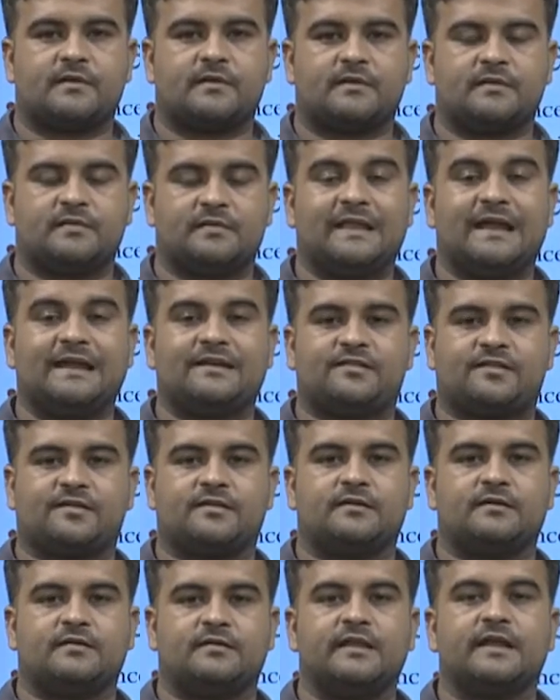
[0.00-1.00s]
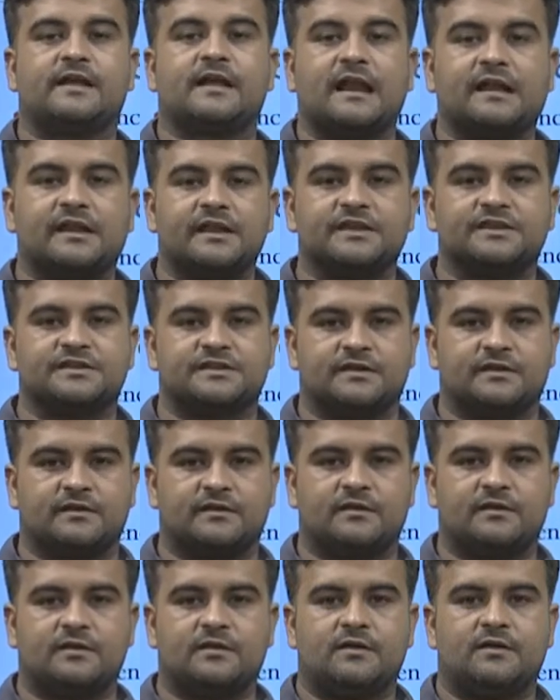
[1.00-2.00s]
That's the condition
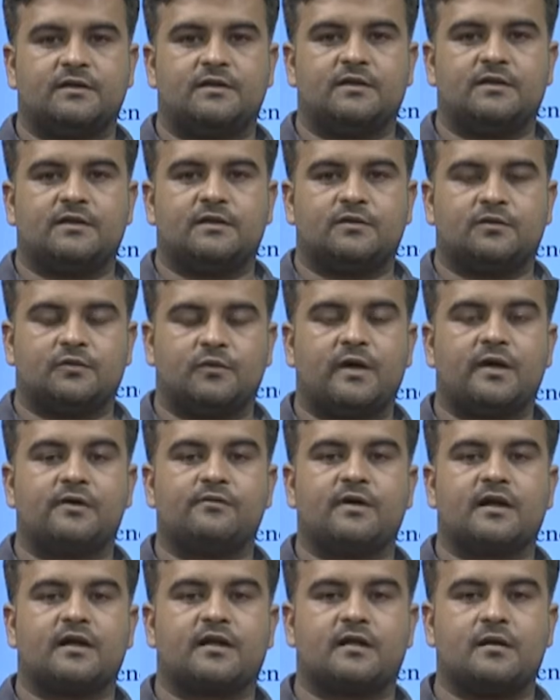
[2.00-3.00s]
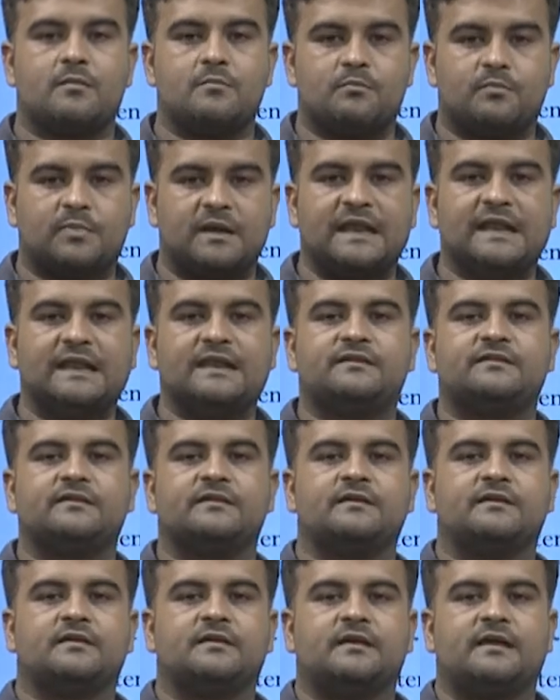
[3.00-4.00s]
to have a complete
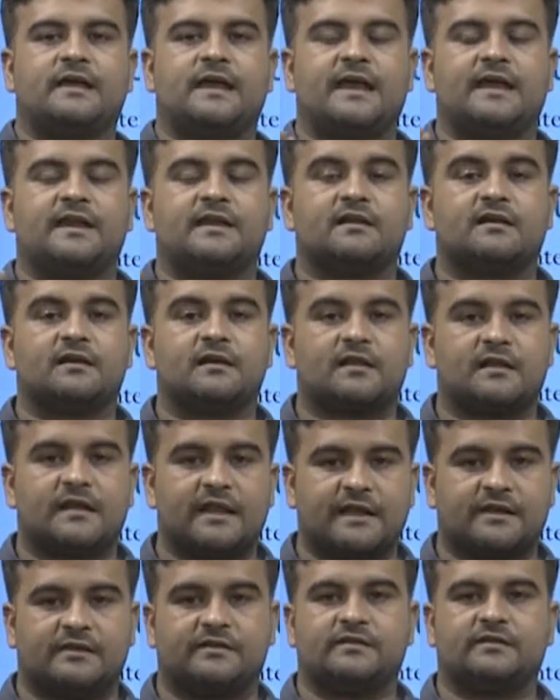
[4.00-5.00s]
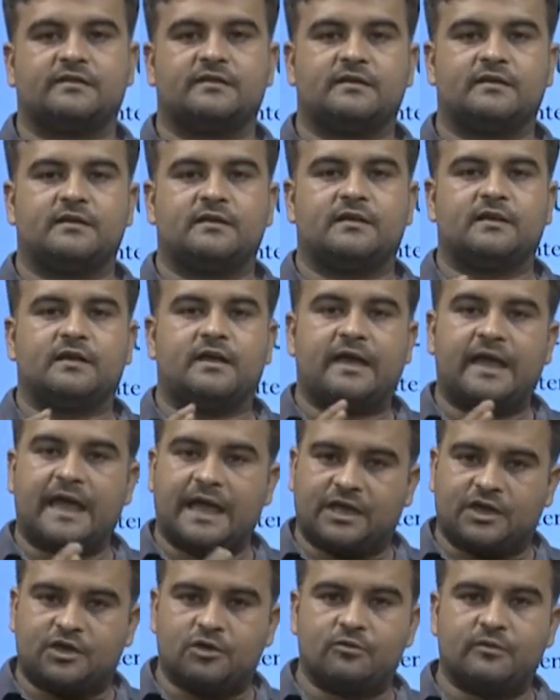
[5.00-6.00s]
and correct,
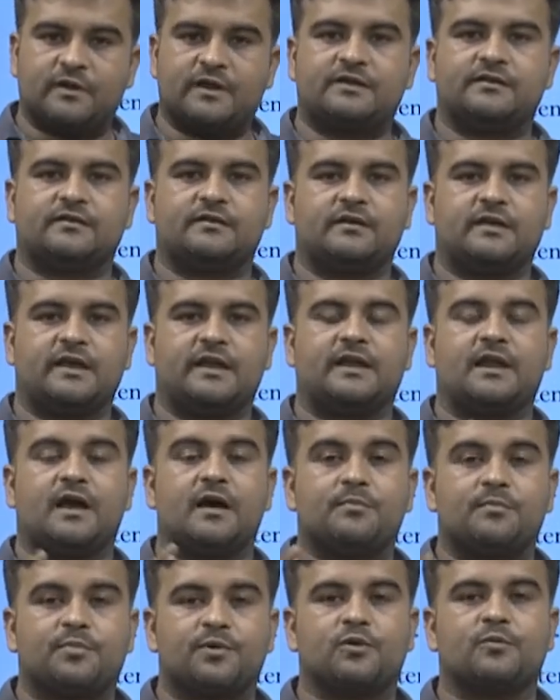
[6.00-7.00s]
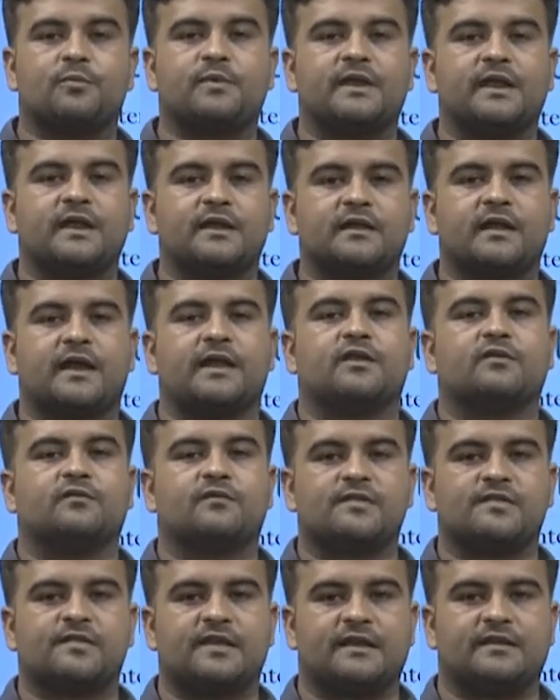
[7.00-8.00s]
accurate and appropriate kind of
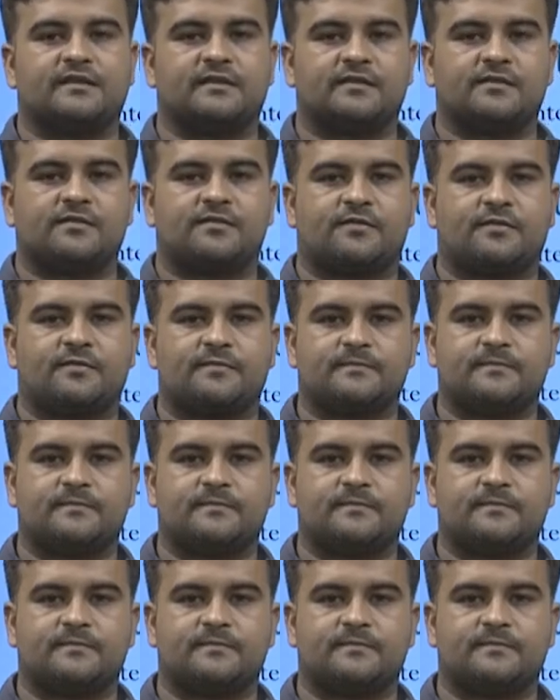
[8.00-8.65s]
a sentence.